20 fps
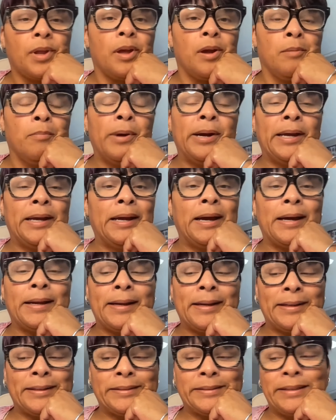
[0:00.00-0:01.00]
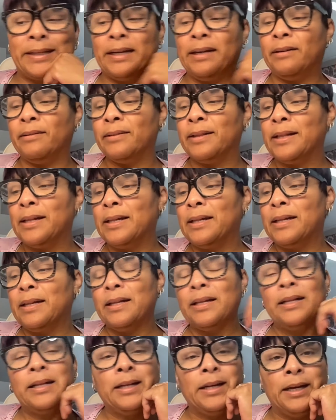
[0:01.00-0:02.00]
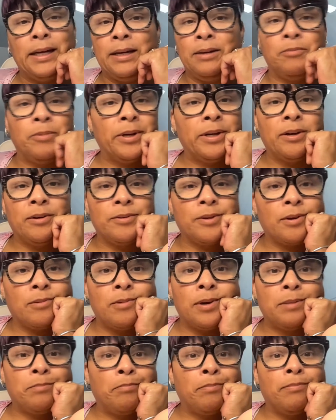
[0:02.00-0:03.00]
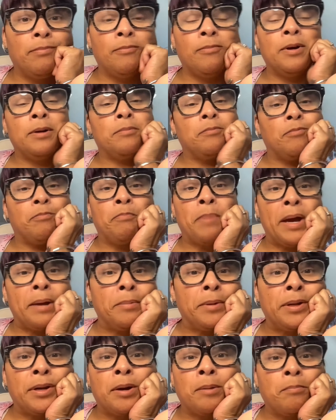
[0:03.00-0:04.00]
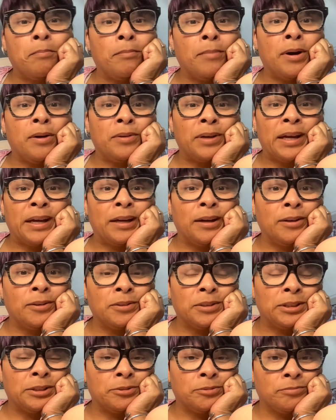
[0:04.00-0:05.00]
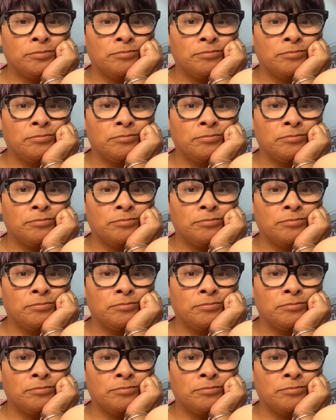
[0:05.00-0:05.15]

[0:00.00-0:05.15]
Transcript: But he got out of town, and we don't know what what Baby and uh, Monet gonna do.